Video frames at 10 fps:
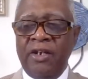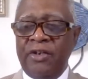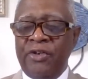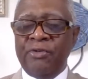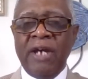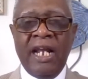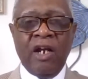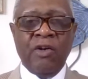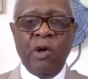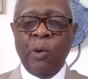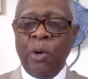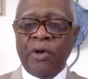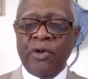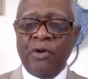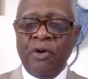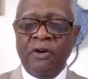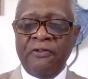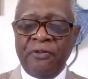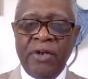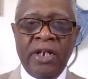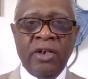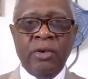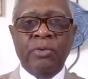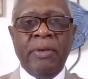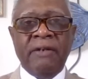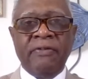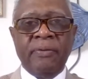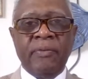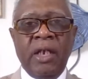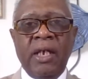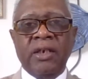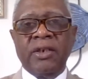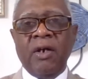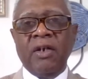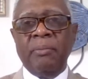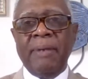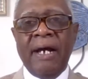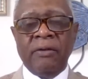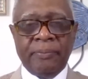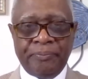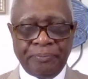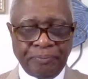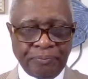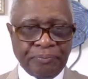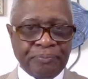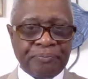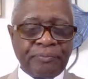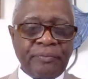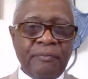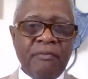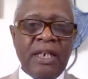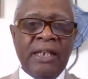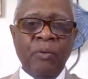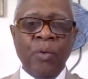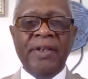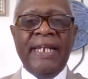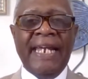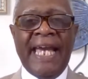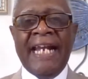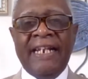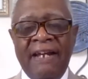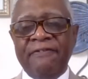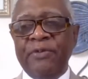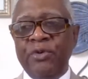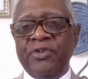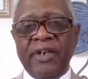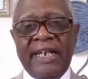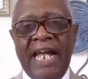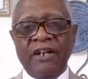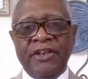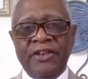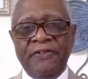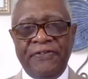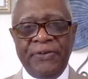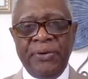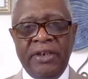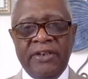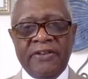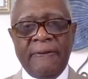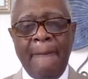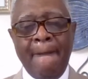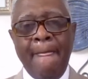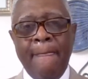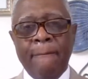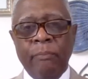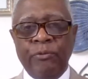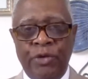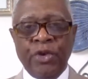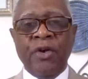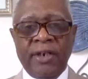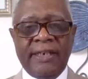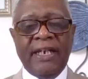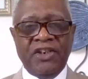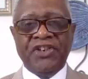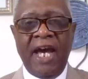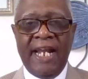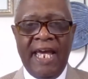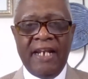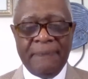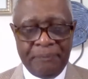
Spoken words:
You got a coworker or a friend or whomever talking about what they got at that food truck and how good the food is, you're going to take a shot at it.